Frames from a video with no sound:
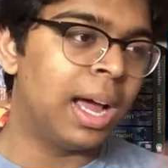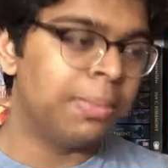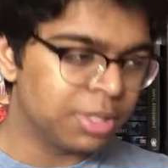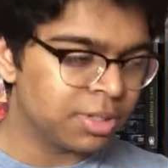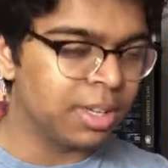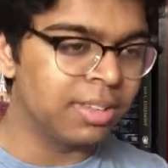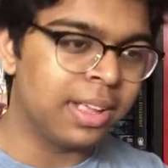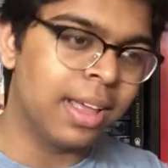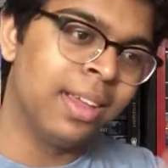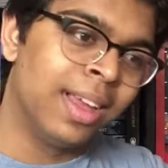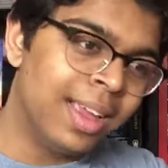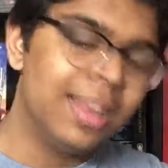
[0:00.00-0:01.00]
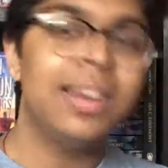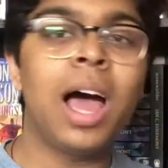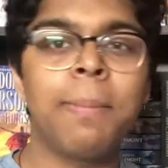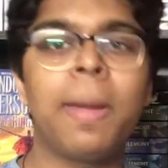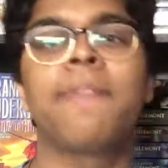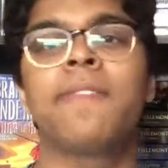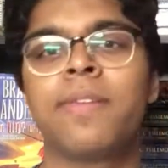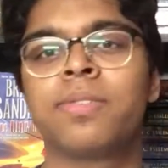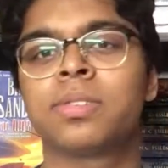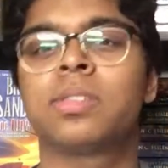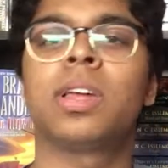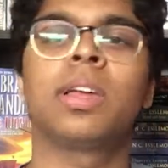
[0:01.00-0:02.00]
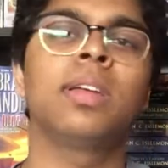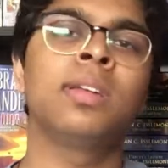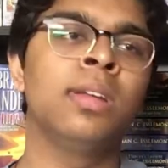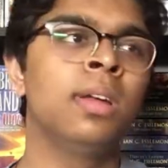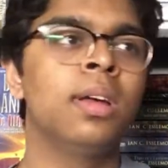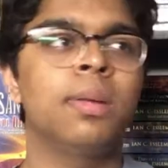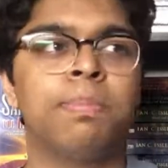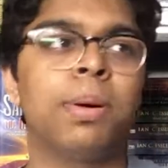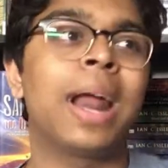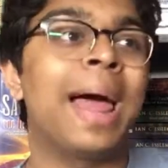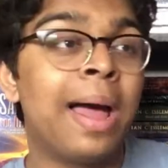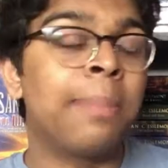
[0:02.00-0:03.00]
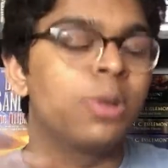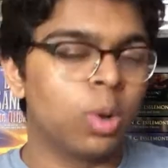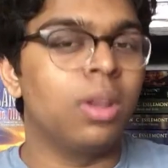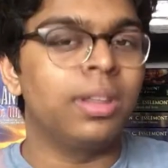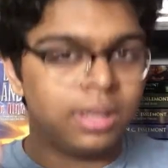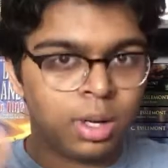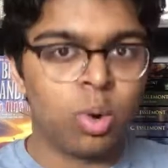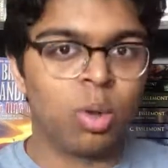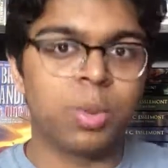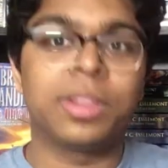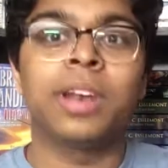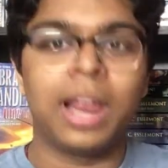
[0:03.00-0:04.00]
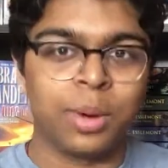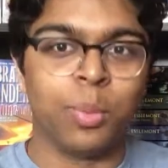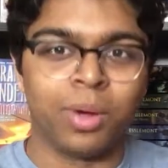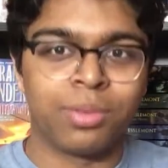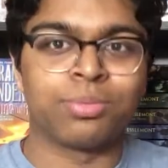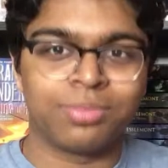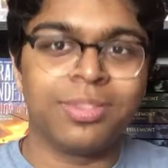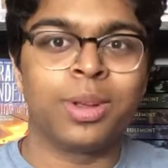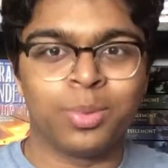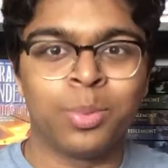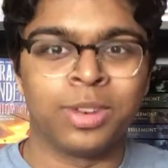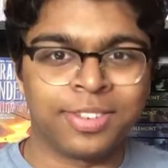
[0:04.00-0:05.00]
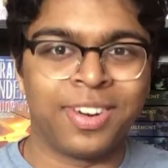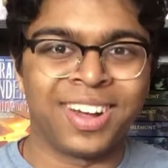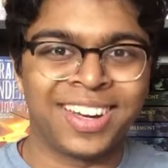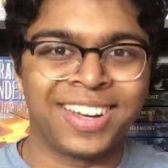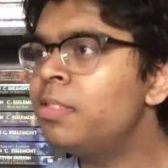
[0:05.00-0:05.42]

I'm just gonna say, not my favorite thing, but I, I'm totally cool with it, and it was it was fun.